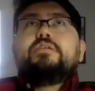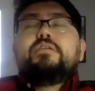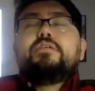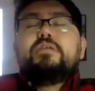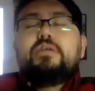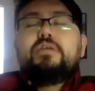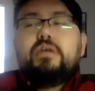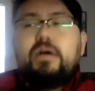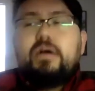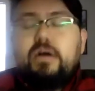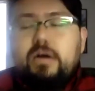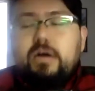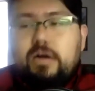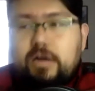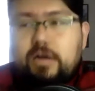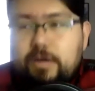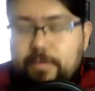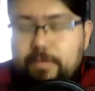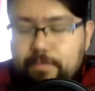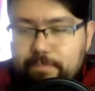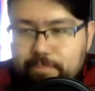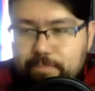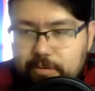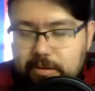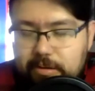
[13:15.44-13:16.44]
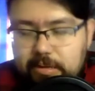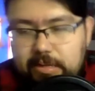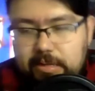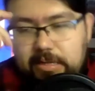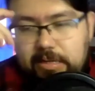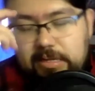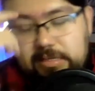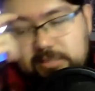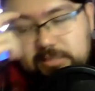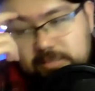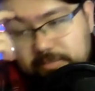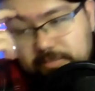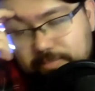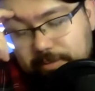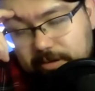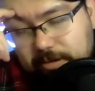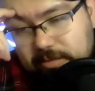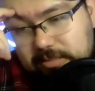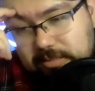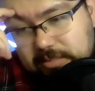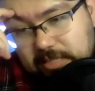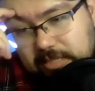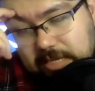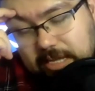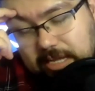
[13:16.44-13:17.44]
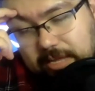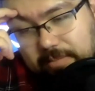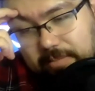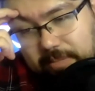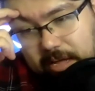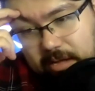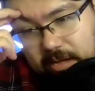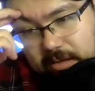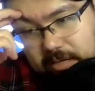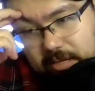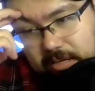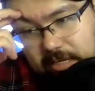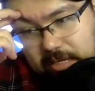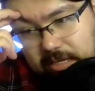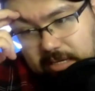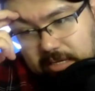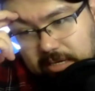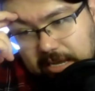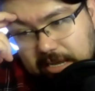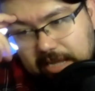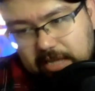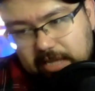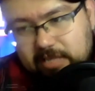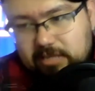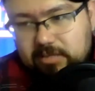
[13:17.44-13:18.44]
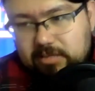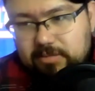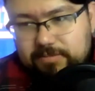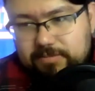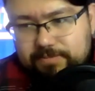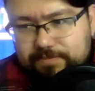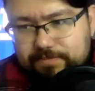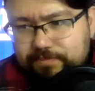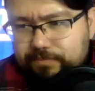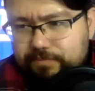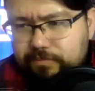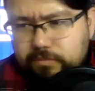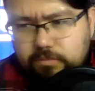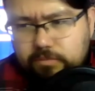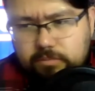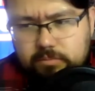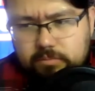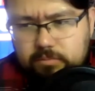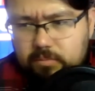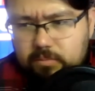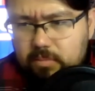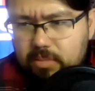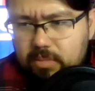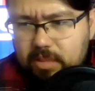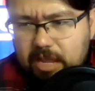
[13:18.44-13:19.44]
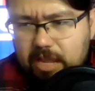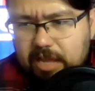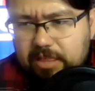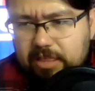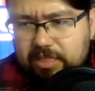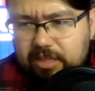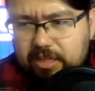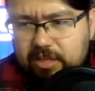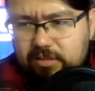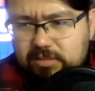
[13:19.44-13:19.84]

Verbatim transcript: Um, but his appearance came out in like um, I think it was